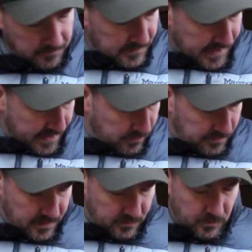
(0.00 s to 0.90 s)
Now
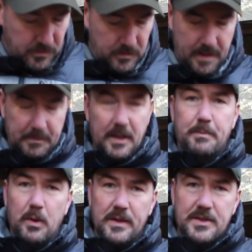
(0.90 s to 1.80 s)
I'm going to
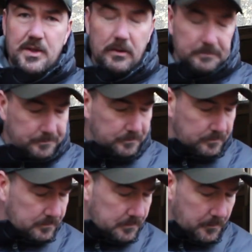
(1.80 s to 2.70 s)
put this on,
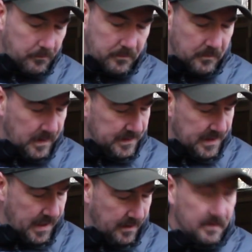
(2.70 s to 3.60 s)
and
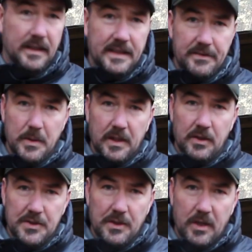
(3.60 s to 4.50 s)
I'll give you a
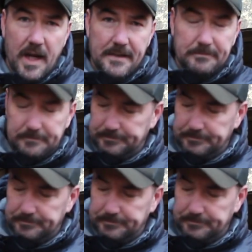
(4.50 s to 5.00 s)
closer look at it.